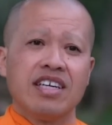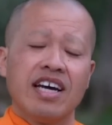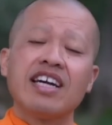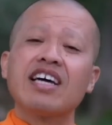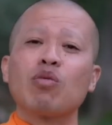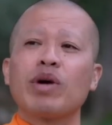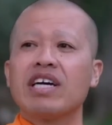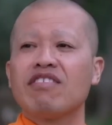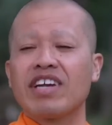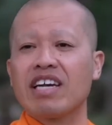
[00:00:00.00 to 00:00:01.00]
Another
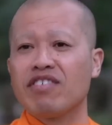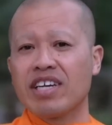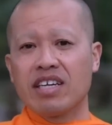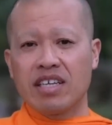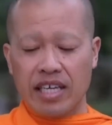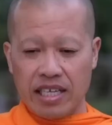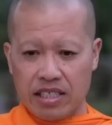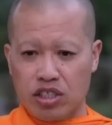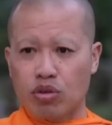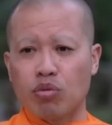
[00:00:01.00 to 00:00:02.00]
way of giving
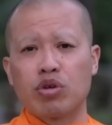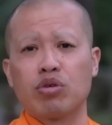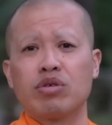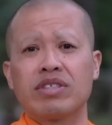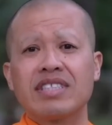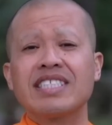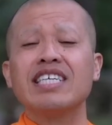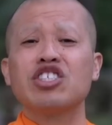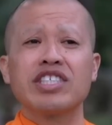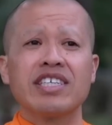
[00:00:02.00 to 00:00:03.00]
is through
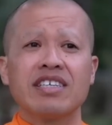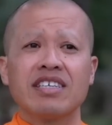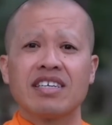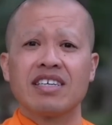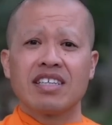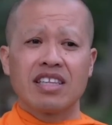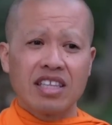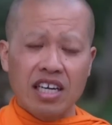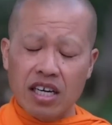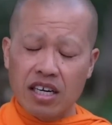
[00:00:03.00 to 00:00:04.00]
teaching
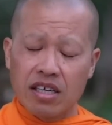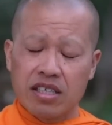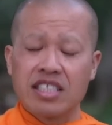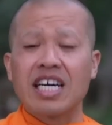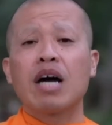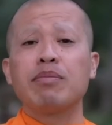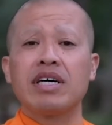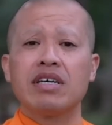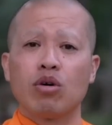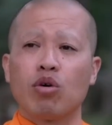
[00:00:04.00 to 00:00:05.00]
the
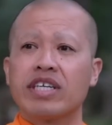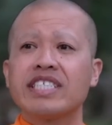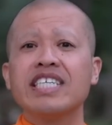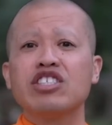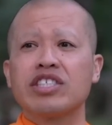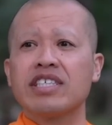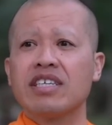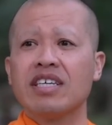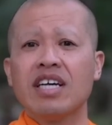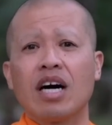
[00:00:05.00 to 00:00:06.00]
Dhamma or
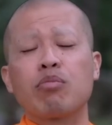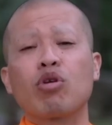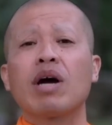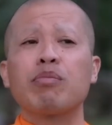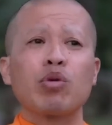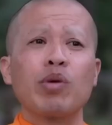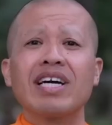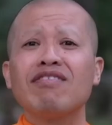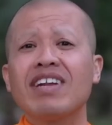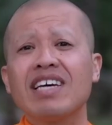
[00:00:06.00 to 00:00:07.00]
teaching a proper
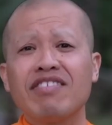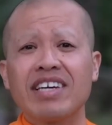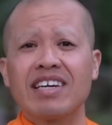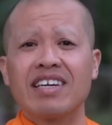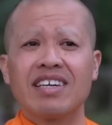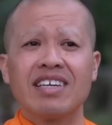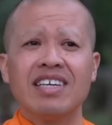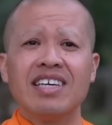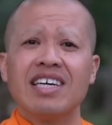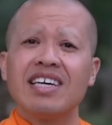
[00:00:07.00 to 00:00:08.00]
way of living,
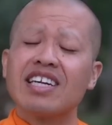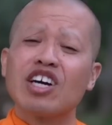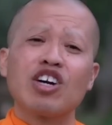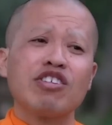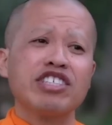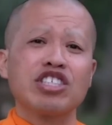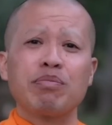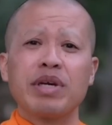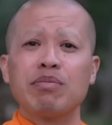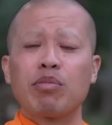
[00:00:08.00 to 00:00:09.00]

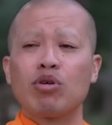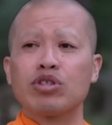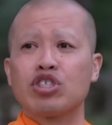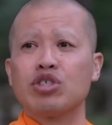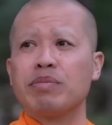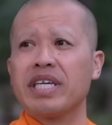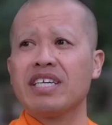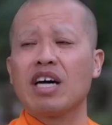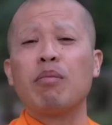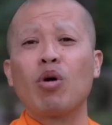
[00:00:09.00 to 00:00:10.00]
encouraging people to
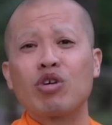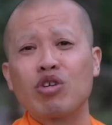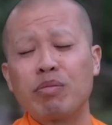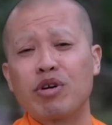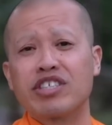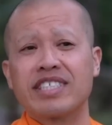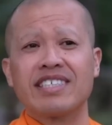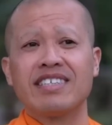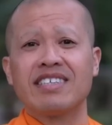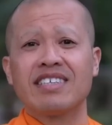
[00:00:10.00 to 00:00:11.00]
be a moral
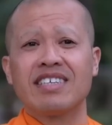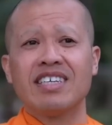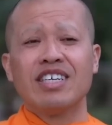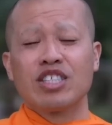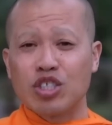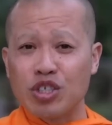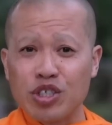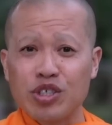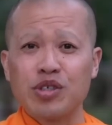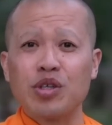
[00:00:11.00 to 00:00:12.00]
person, to
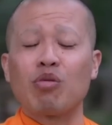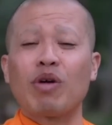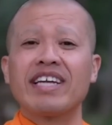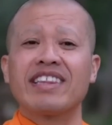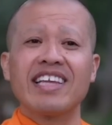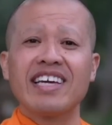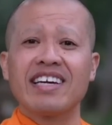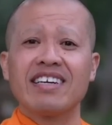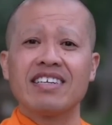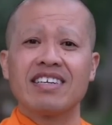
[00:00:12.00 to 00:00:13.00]
do the right
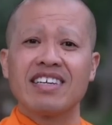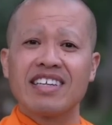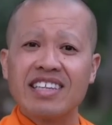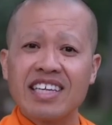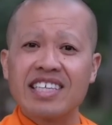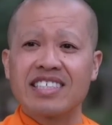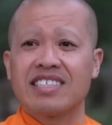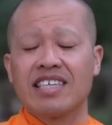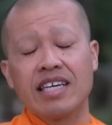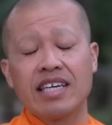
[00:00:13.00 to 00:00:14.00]
thing.
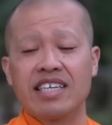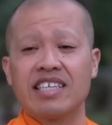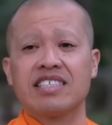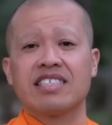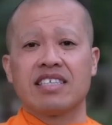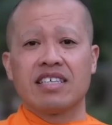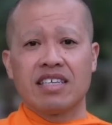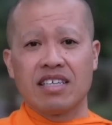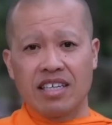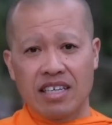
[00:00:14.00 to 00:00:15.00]
This is
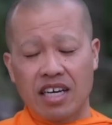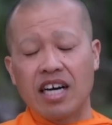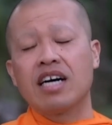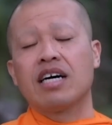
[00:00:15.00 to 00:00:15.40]
an